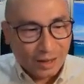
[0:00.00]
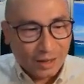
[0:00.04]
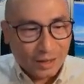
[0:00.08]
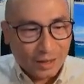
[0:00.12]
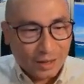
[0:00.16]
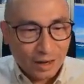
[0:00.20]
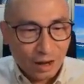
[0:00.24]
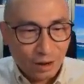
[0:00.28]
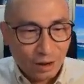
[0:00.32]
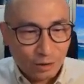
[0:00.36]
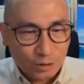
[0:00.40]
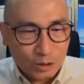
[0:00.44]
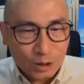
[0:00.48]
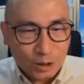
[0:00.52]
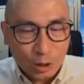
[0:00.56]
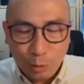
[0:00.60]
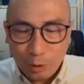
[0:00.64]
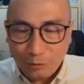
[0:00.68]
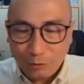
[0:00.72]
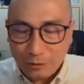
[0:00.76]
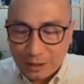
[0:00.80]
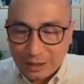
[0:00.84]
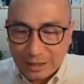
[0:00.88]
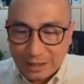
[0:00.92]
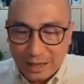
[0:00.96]
Now, so with
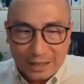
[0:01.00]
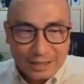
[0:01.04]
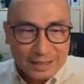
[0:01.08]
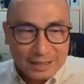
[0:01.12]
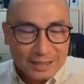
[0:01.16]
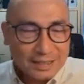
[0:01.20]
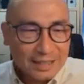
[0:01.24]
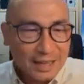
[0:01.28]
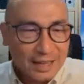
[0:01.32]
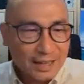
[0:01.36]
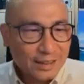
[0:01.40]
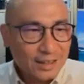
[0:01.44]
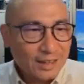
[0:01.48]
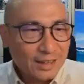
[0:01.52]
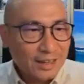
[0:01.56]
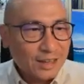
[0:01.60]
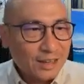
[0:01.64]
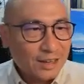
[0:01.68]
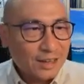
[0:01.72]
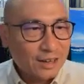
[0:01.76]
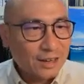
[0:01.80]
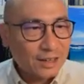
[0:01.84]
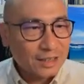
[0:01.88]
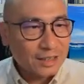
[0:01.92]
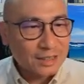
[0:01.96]
this understanding
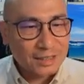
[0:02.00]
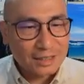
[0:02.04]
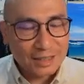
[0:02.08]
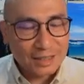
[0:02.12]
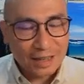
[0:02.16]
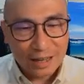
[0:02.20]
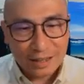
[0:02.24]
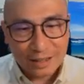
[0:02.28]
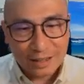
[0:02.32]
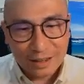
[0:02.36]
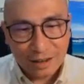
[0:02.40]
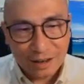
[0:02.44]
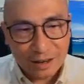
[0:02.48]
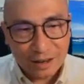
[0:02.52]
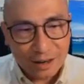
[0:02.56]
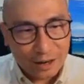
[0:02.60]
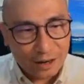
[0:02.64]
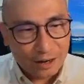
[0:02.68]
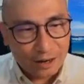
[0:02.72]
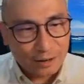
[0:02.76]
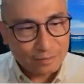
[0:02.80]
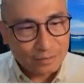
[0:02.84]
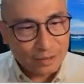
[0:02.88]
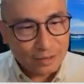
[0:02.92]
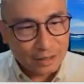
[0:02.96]
here is that the